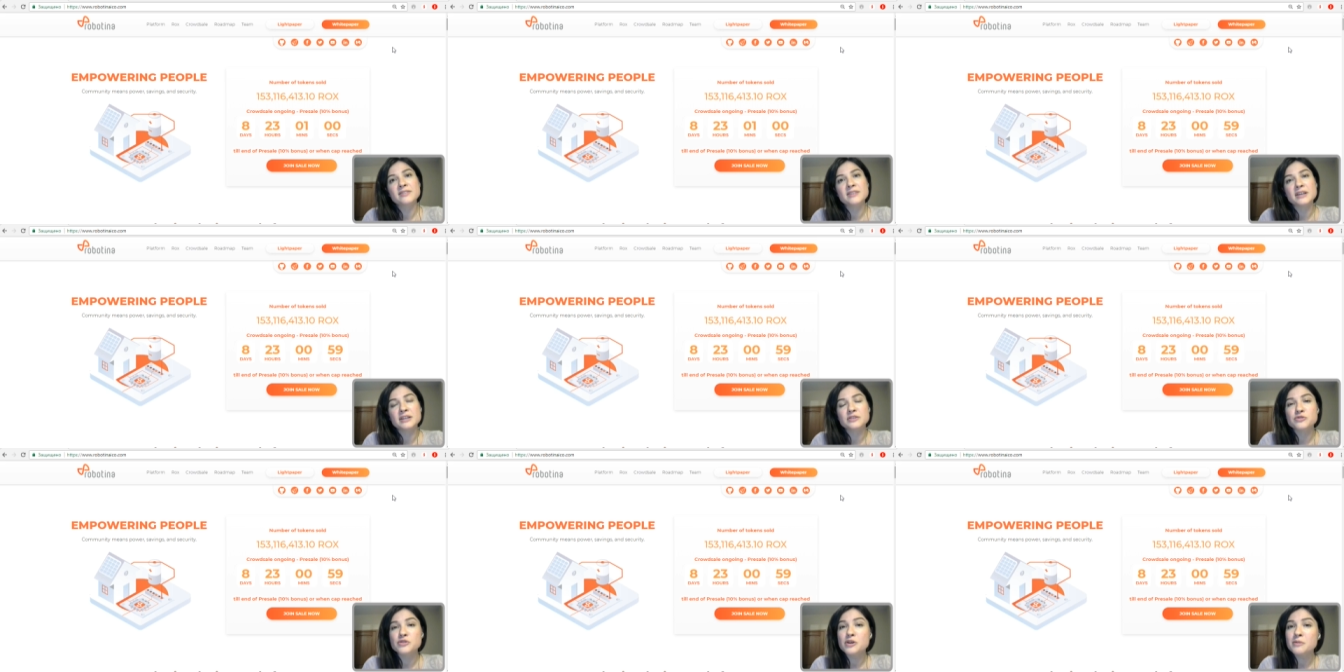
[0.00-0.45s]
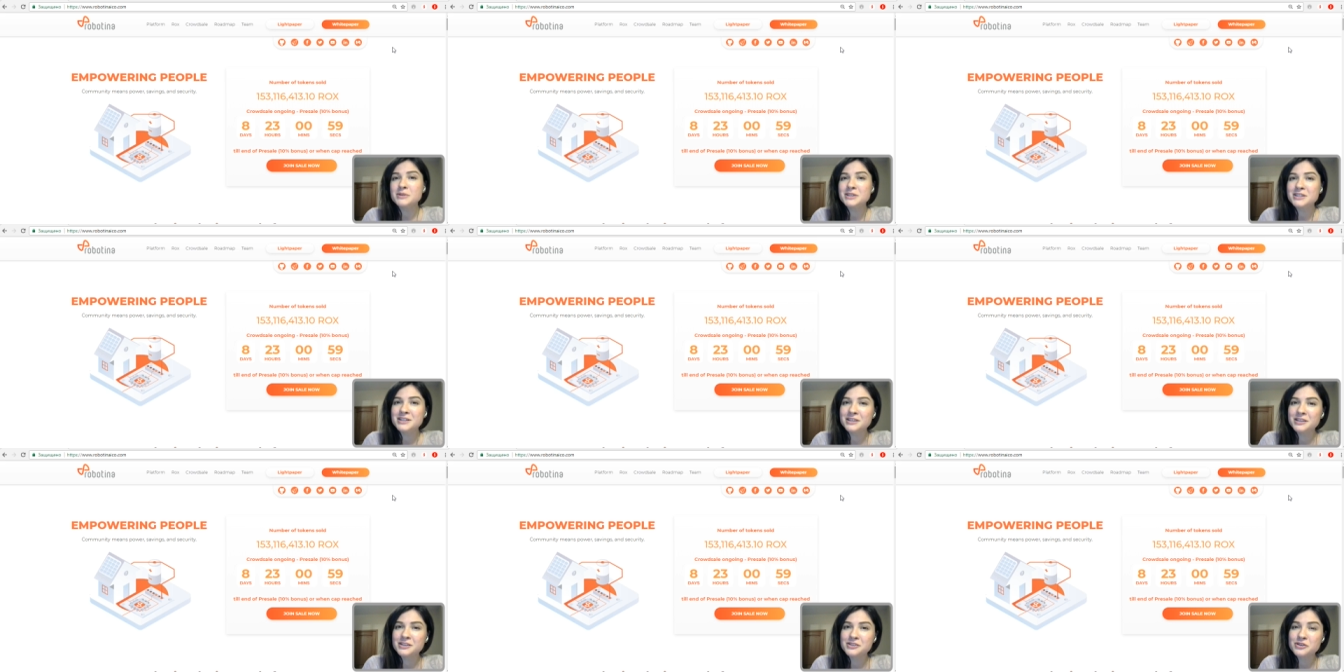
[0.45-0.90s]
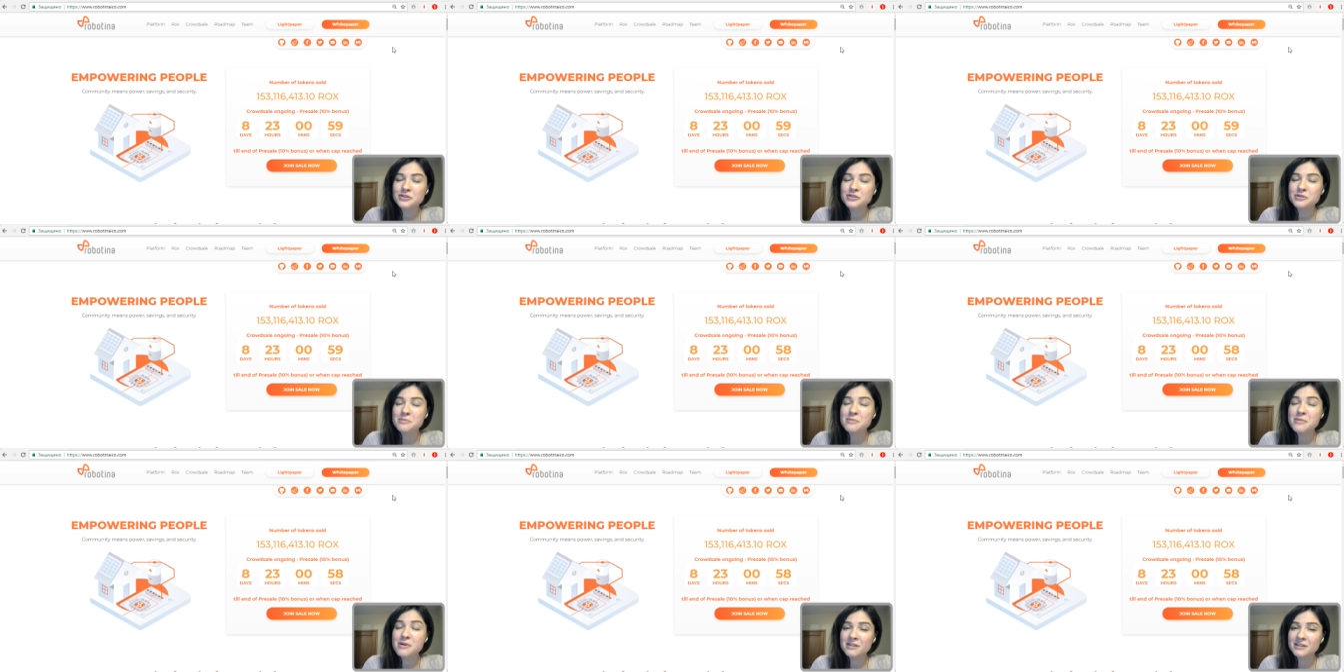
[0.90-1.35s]
that Robotina is on
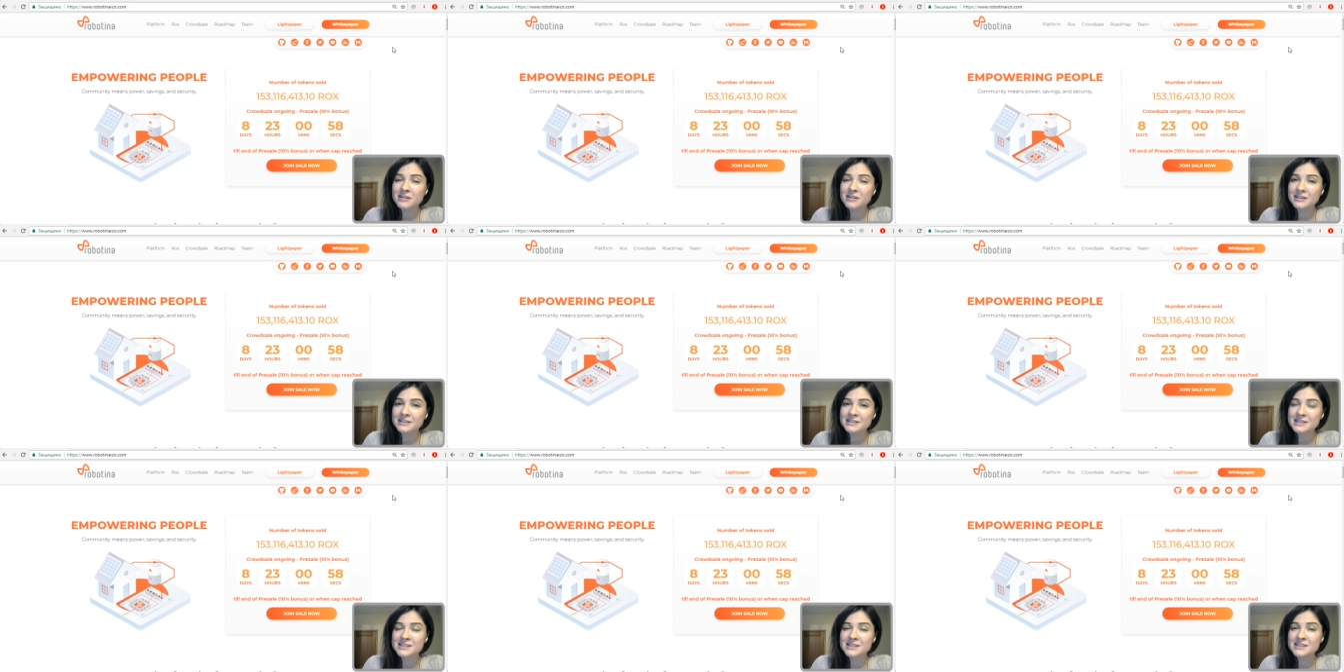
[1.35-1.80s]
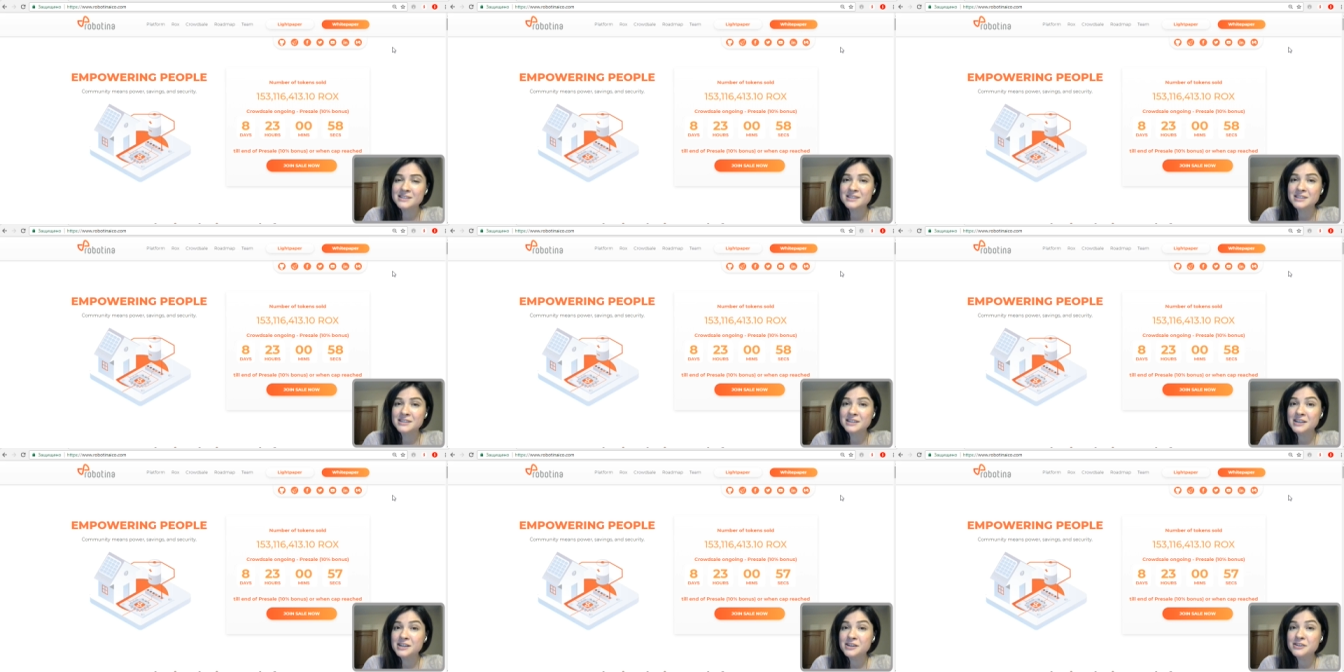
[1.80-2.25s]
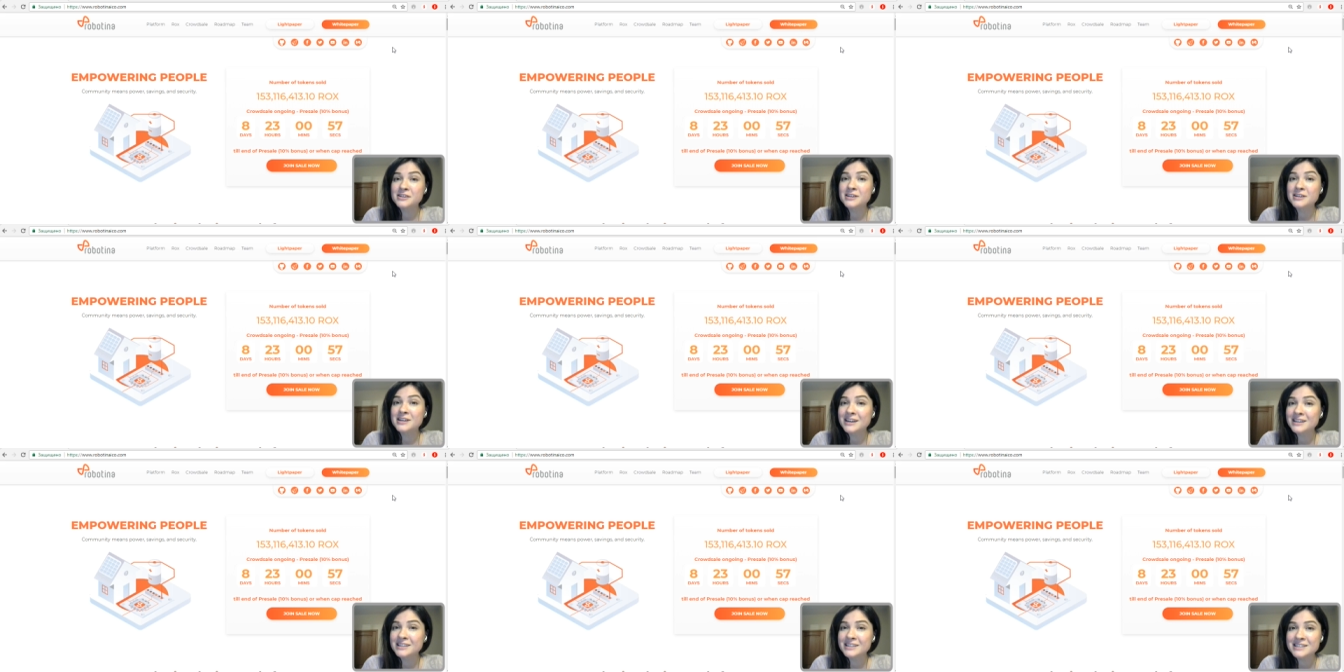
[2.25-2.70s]
the market since the year
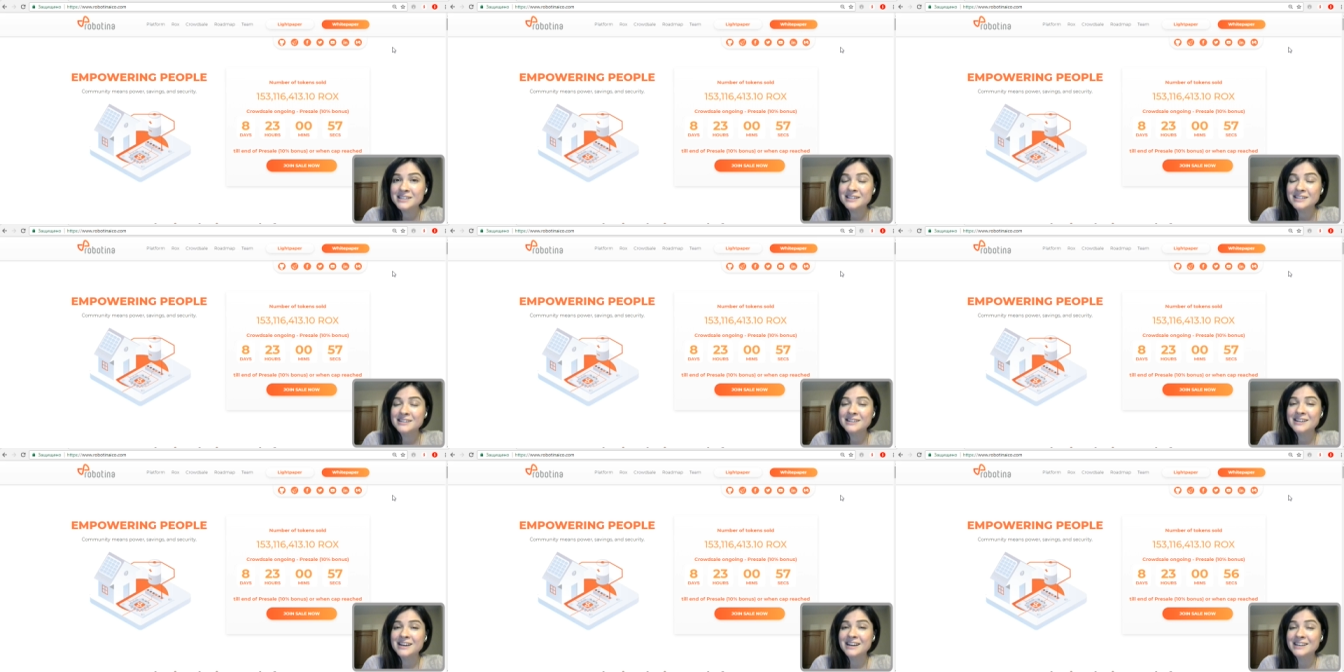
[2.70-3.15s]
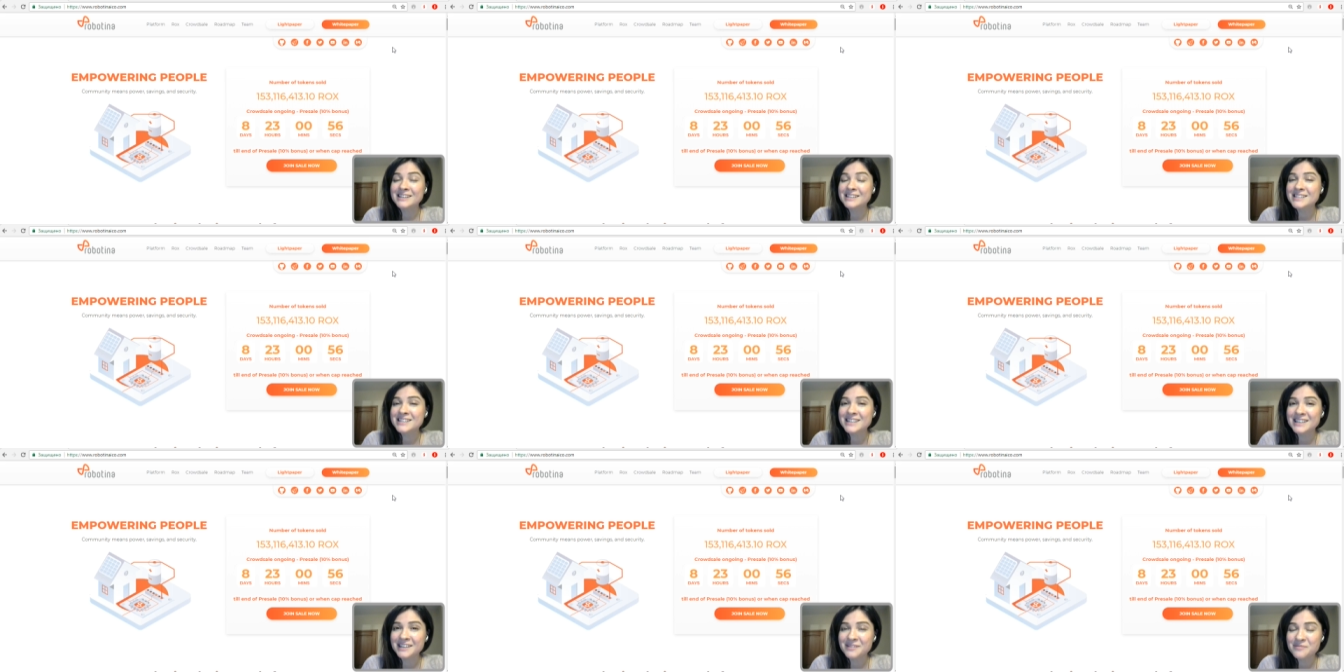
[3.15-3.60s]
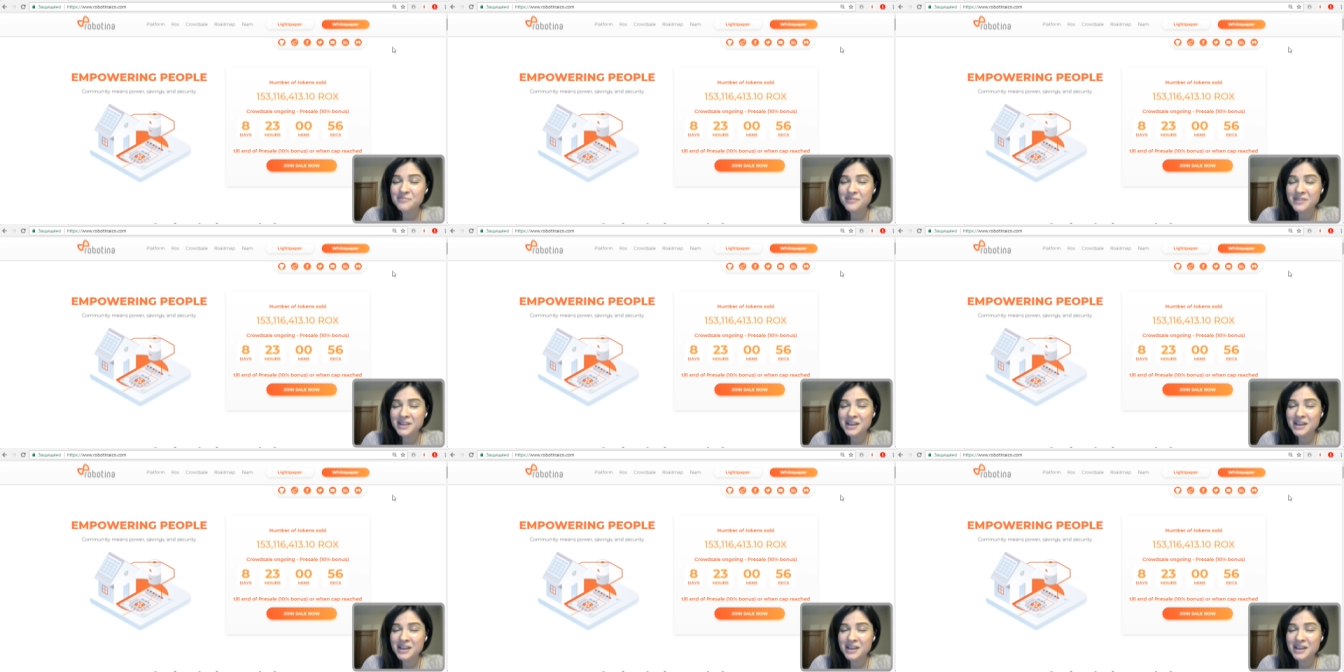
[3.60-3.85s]
1990.